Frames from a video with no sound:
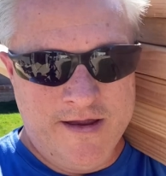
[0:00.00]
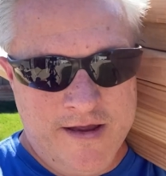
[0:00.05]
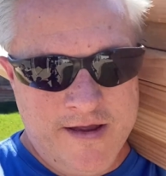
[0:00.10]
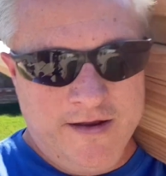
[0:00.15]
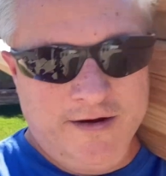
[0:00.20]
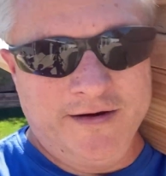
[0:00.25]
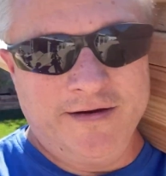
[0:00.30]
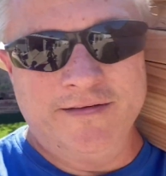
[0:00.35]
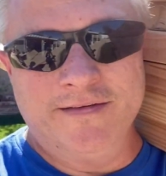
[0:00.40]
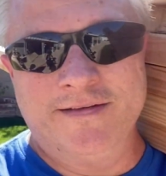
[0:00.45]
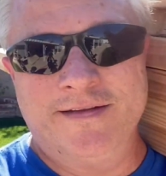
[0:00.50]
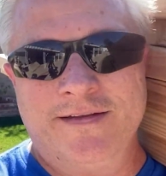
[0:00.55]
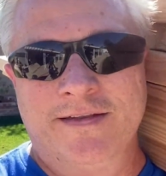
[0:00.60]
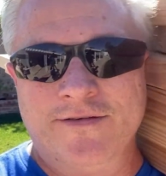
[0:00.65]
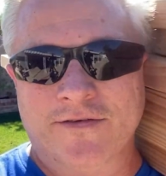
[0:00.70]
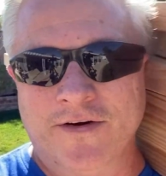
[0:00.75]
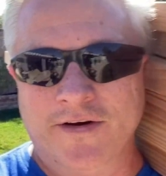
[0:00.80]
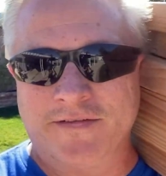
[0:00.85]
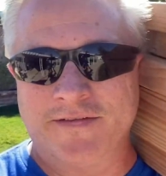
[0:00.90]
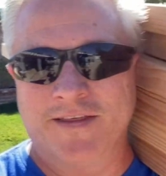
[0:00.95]
because
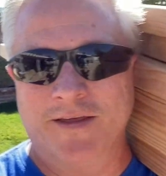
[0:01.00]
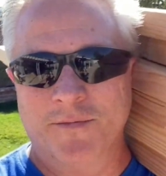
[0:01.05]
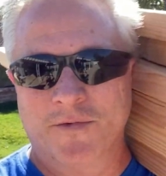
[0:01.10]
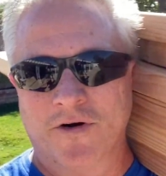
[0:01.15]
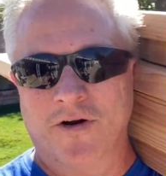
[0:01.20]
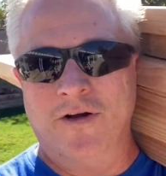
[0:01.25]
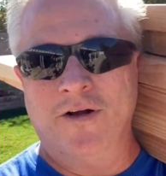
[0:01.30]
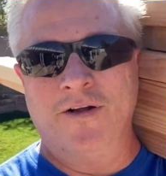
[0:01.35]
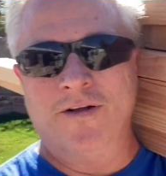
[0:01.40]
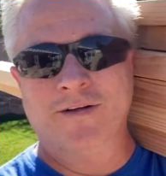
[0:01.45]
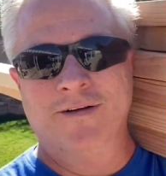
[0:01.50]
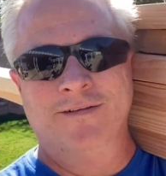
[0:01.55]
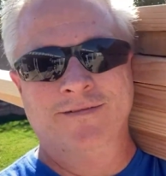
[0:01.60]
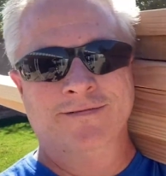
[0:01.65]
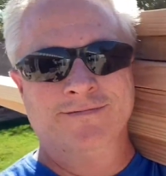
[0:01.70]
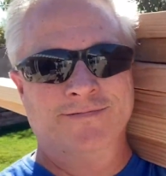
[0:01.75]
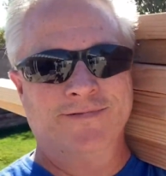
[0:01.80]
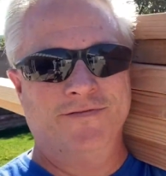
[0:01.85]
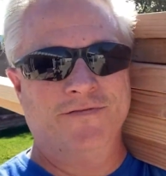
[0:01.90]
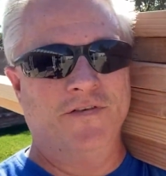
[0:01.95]
the rest of them are all
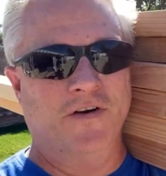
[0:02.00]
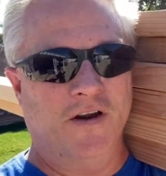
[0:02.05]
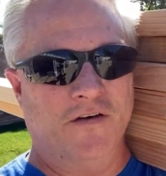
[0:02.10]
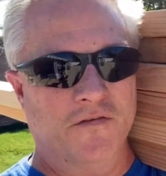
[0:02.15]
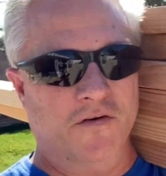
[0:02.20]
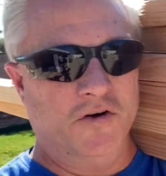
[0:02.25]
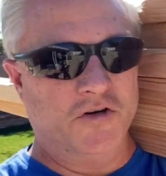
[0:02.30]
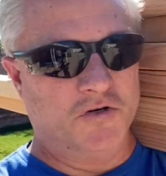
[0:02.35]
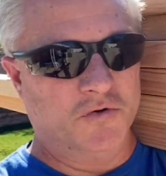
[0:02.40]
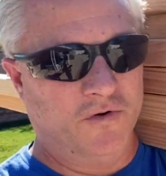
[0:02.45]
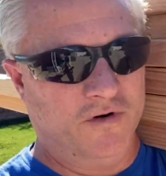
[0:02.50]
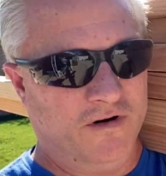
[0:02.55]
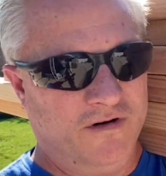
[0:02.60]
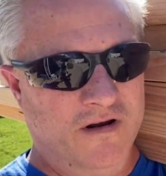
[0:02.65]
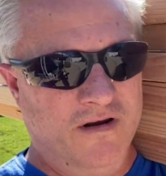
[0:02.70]
very, very short.